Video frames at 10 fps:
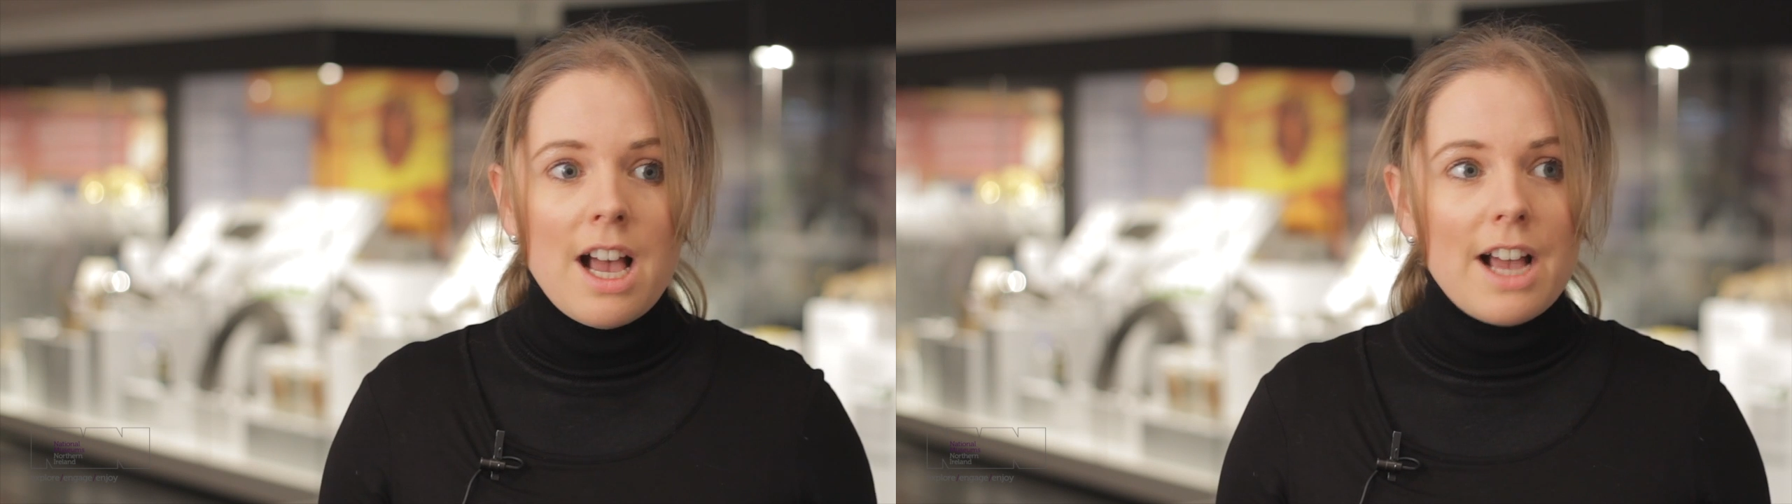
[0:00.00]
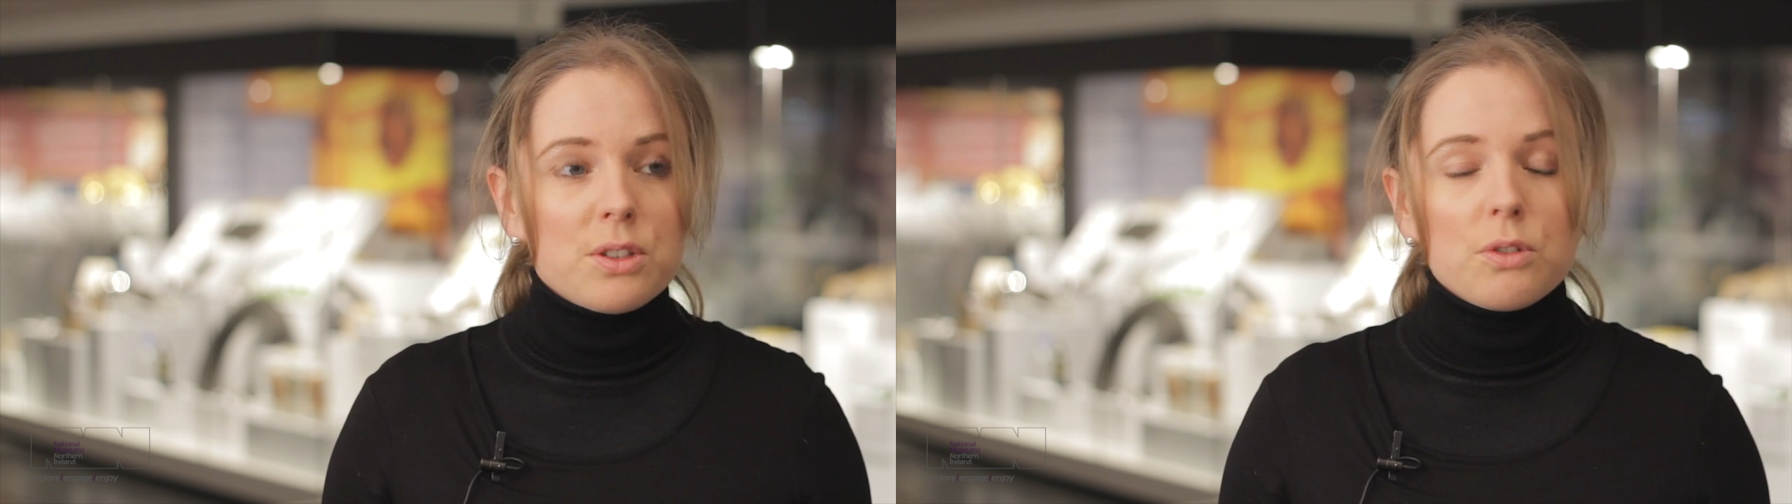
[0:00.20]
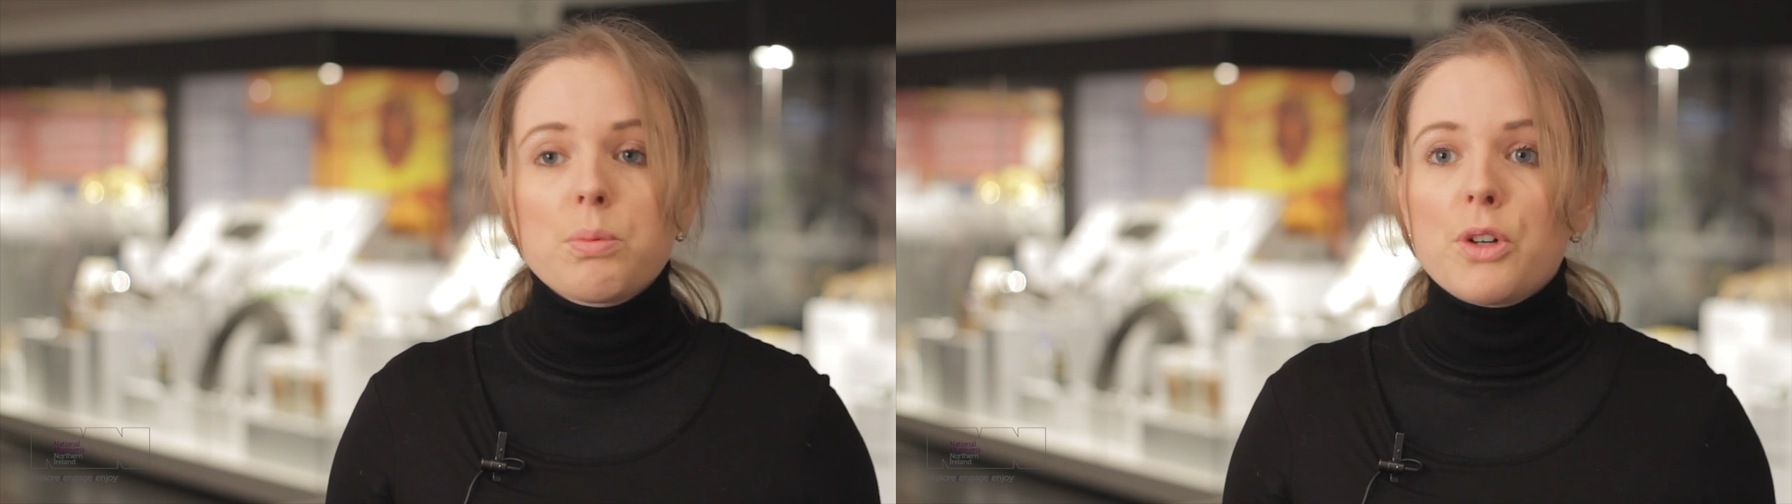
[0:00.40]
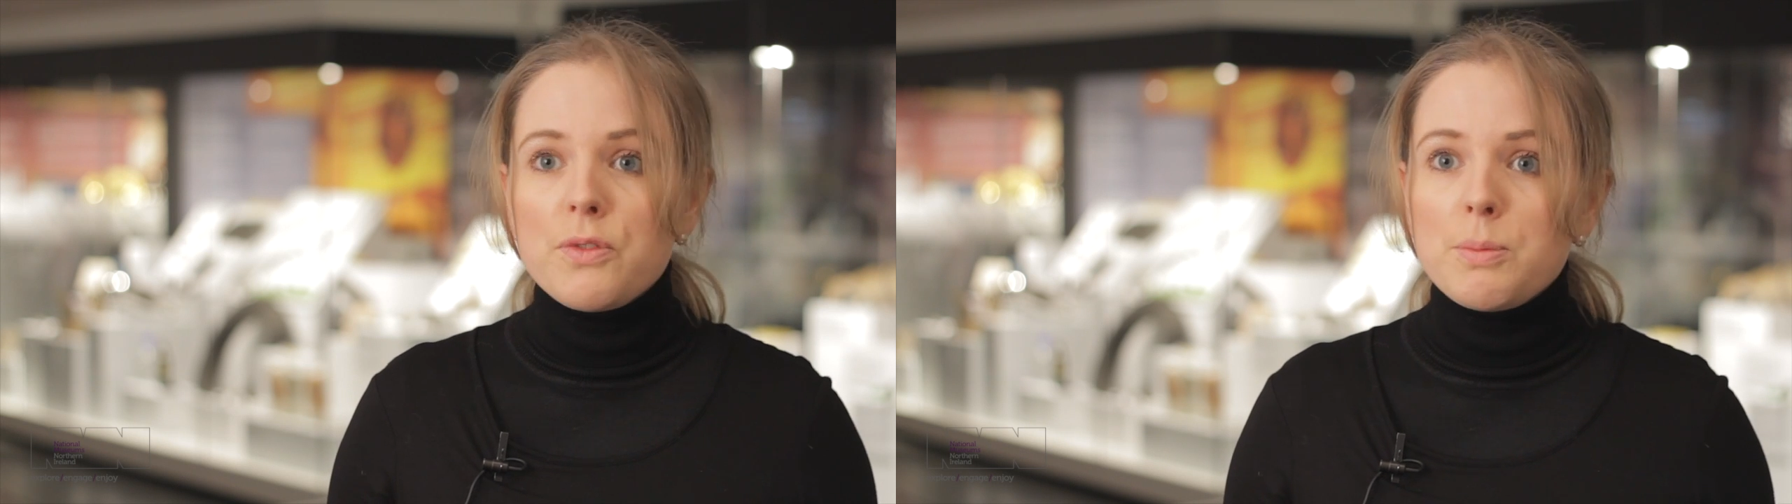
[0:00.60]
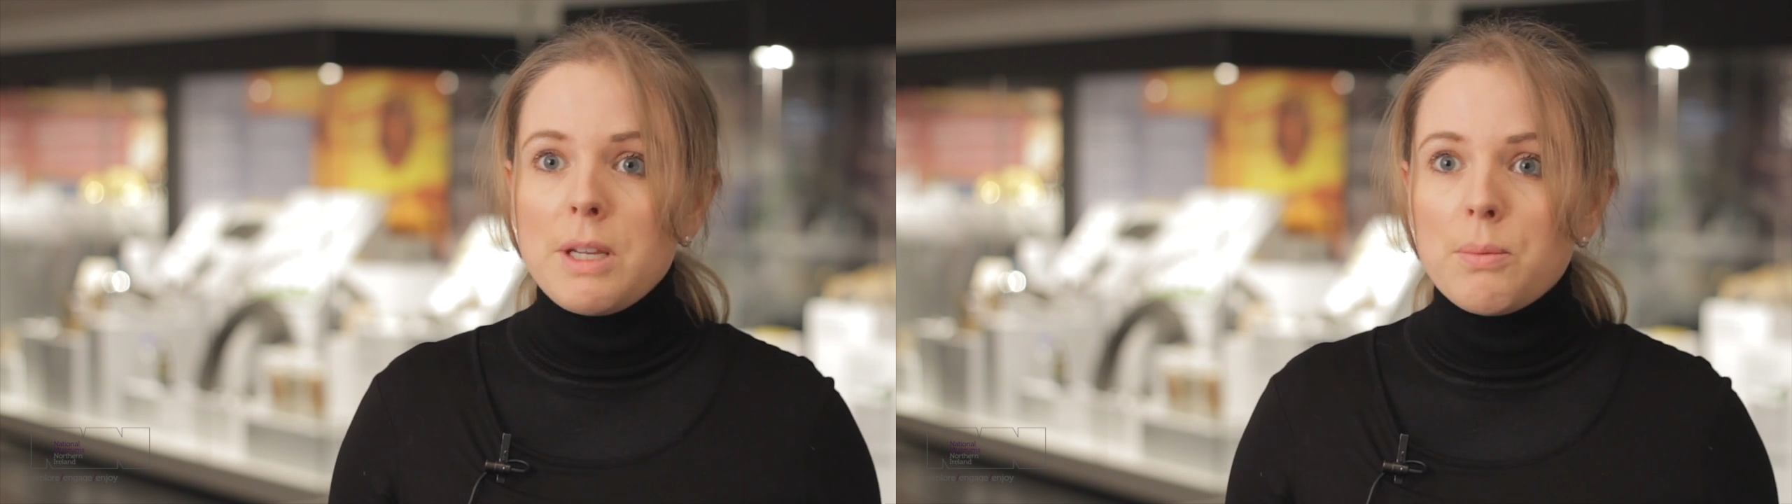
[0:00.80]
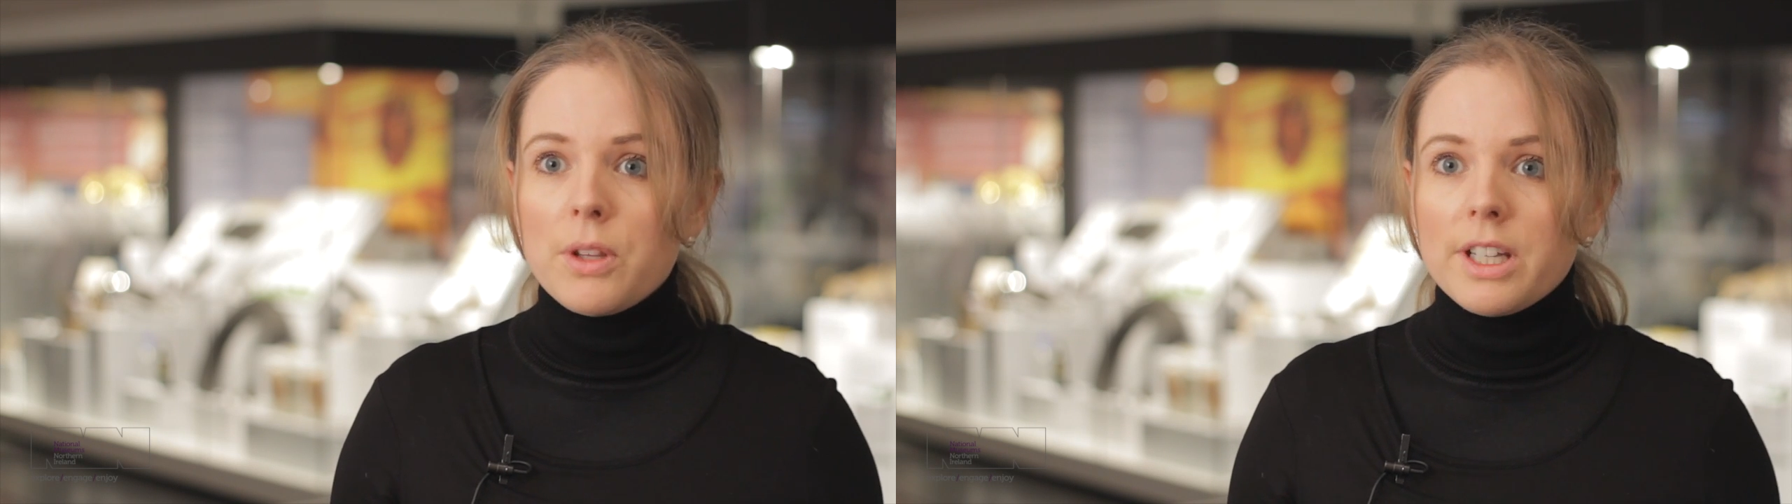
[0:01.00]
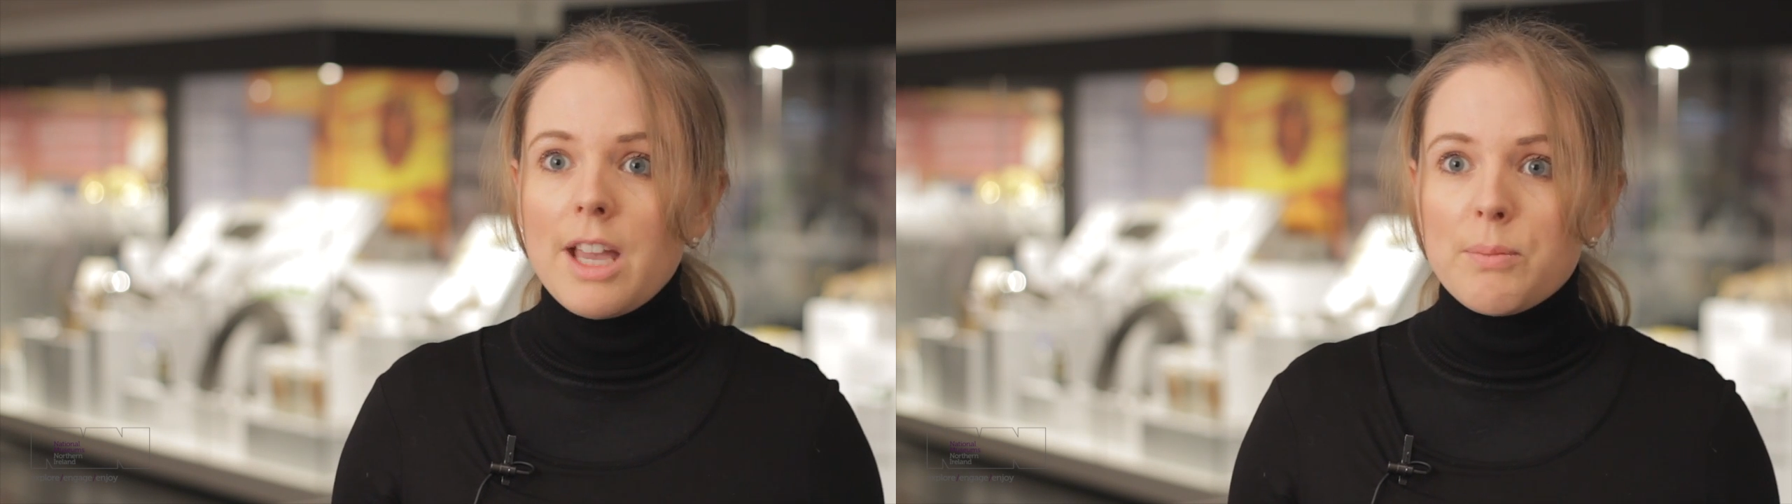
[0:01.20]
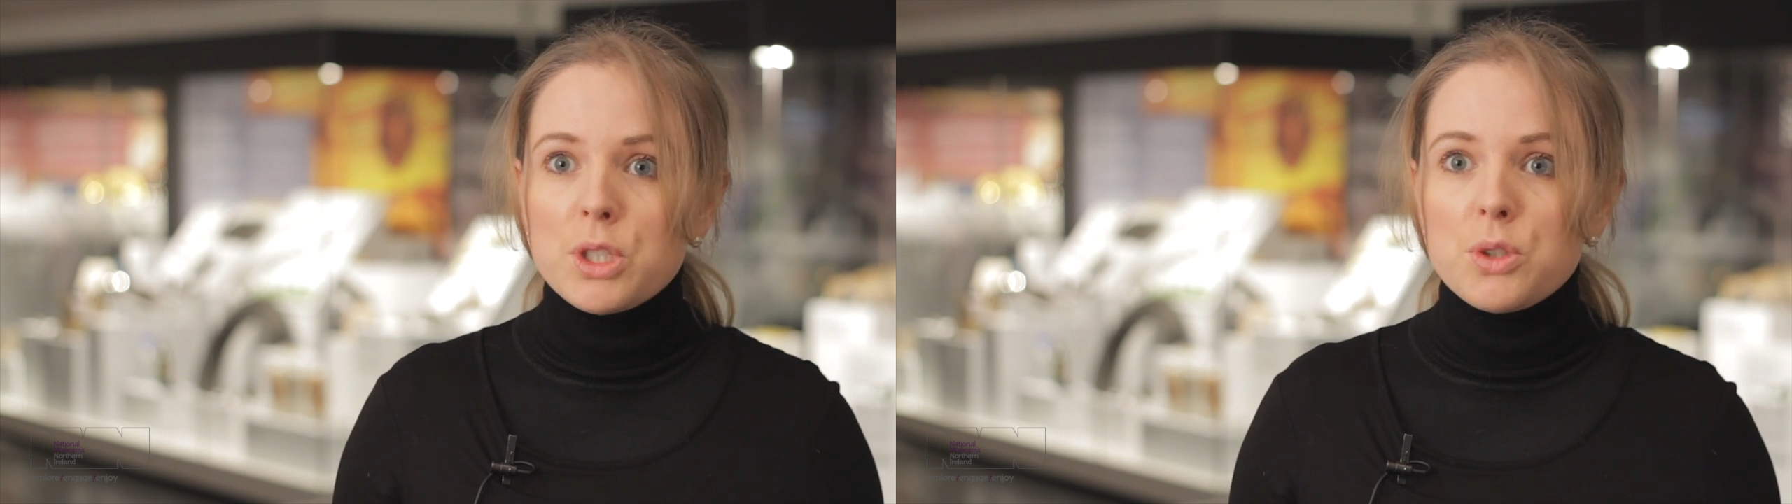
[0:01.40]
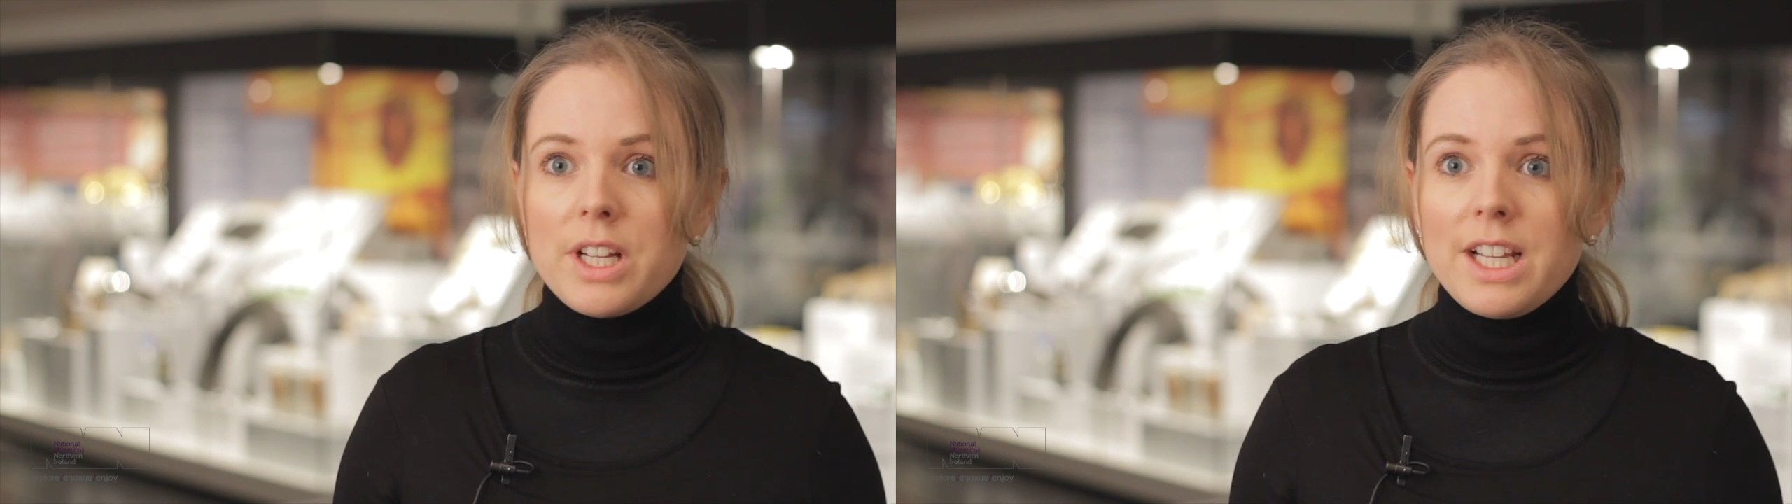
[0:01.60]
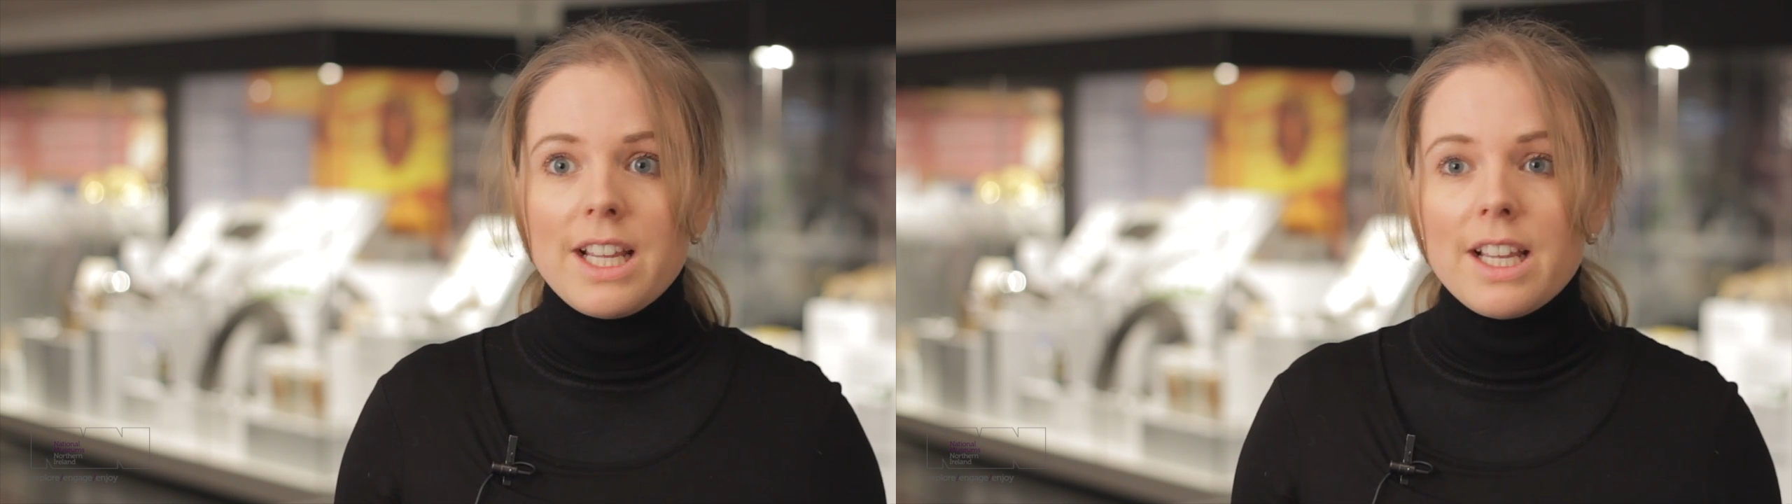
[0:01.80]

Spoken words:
and sort of prove to people that chemistry